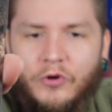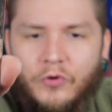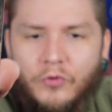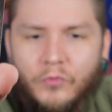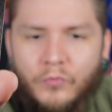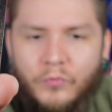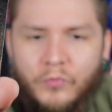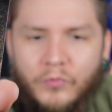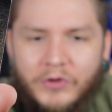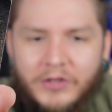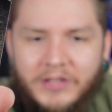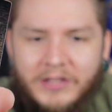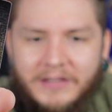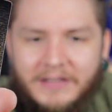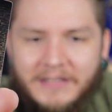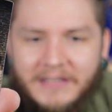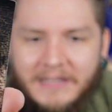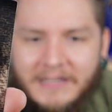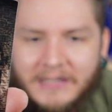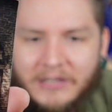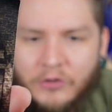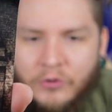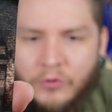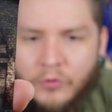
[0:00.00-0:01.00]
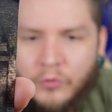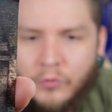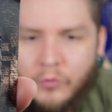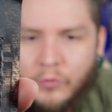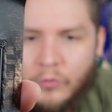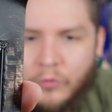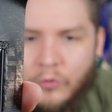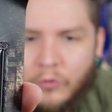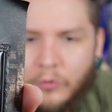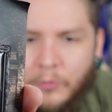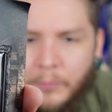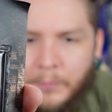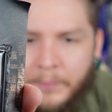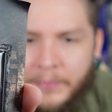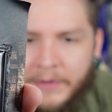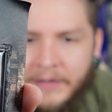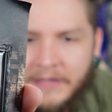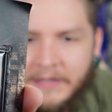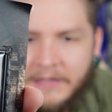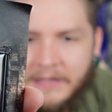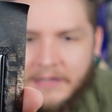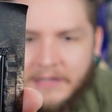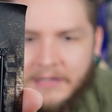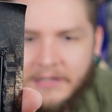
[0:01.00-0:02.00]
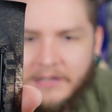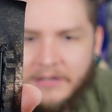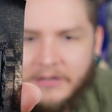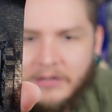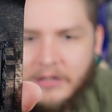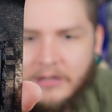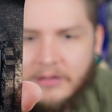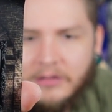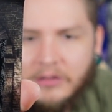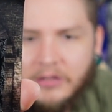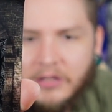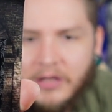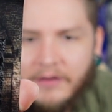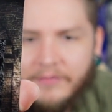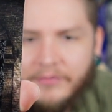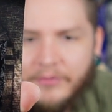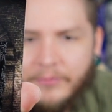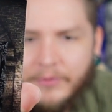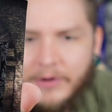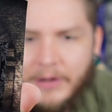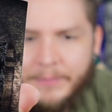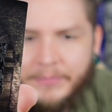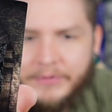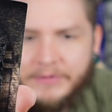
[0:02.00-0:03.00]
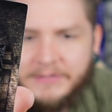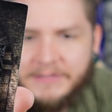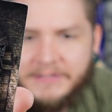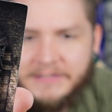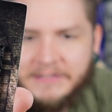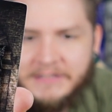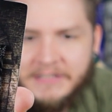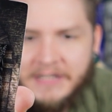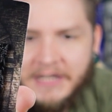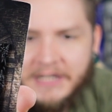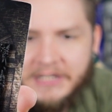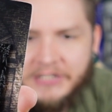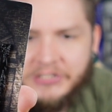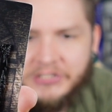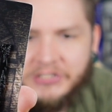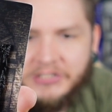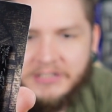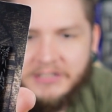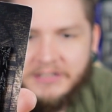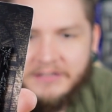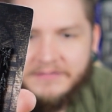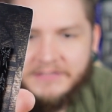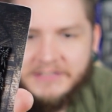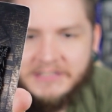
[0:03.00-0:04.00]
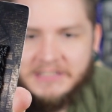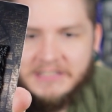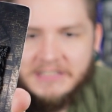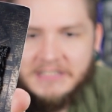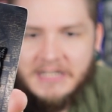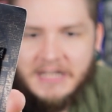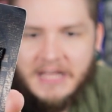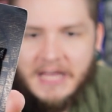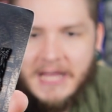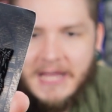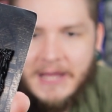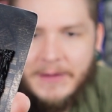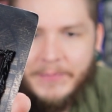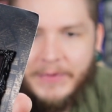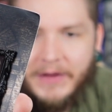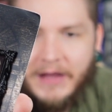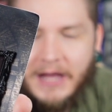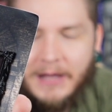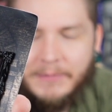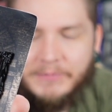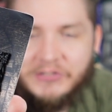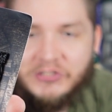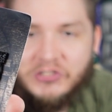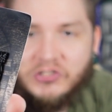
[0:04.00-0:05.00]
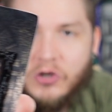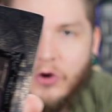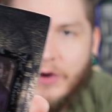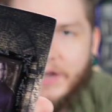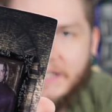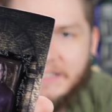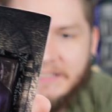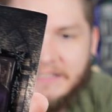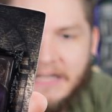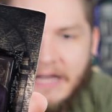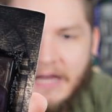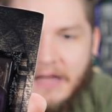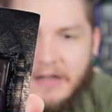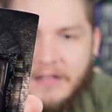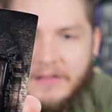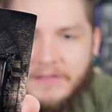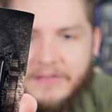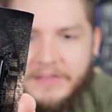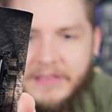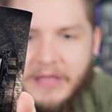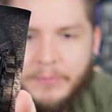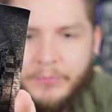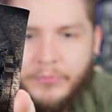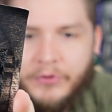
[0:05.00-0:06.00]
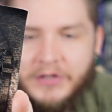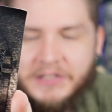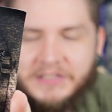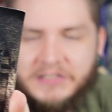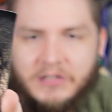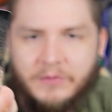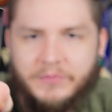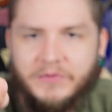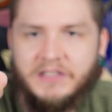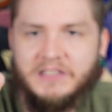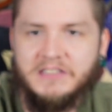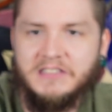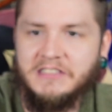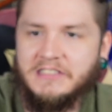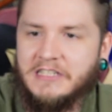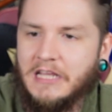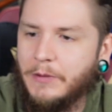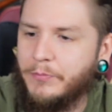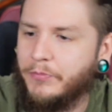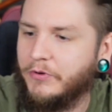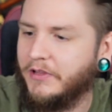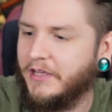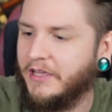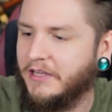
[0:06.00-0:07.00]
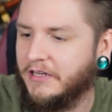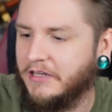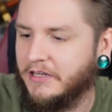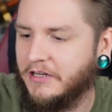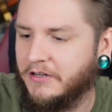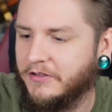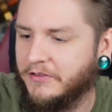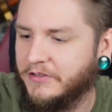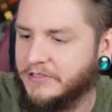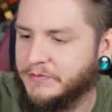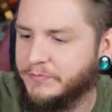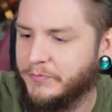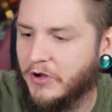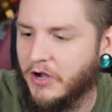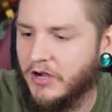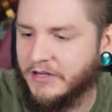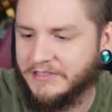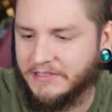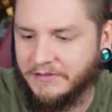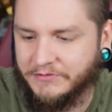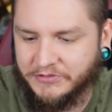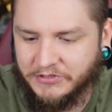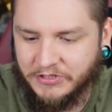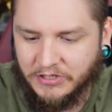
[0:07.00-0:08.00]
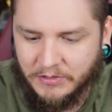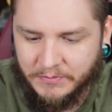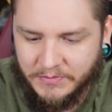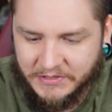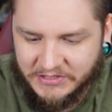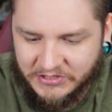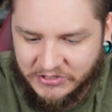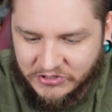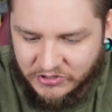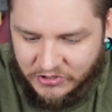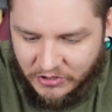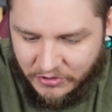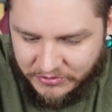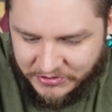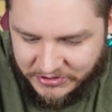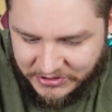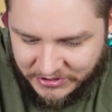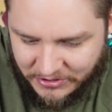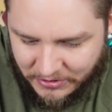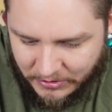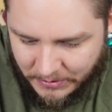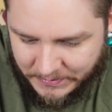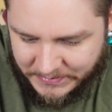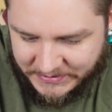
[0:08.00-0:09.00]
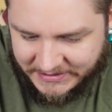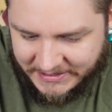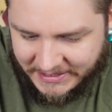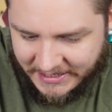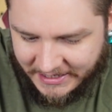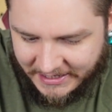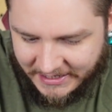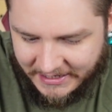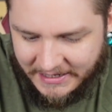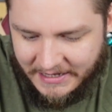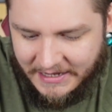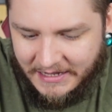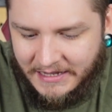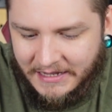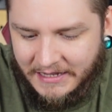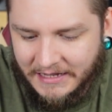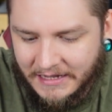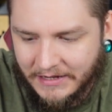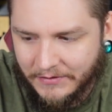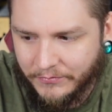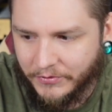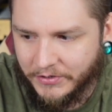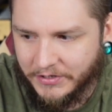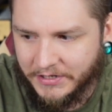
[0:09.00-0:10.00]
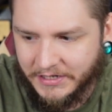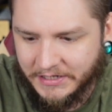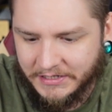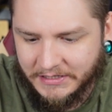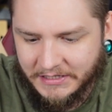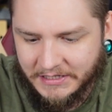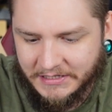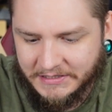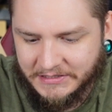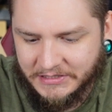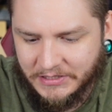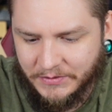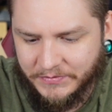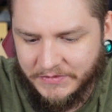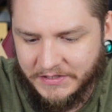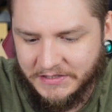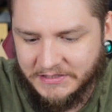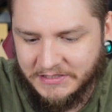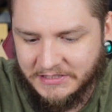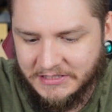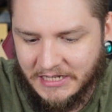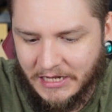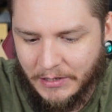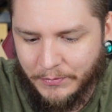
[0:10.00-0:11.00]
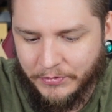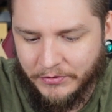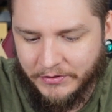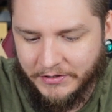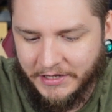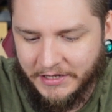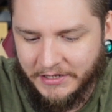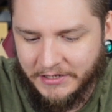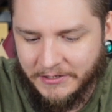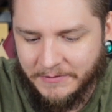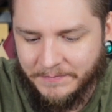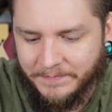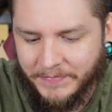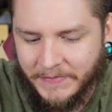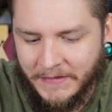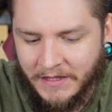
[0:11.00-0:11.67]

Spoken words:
Really cool pen. Love the representation of Snape. I'm so excited that they put something Snape related into this box. I was going to be so upset if we didn't get something Snape related,